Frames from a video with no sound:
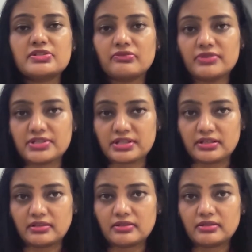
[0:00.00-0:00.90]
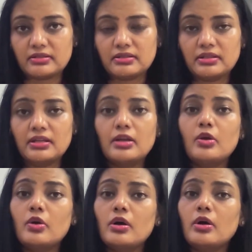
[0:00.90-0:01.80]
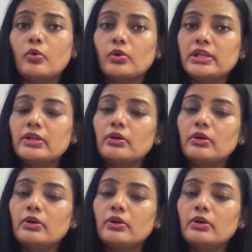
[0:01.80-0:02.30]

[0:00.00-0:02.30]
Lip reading: of the skin. Only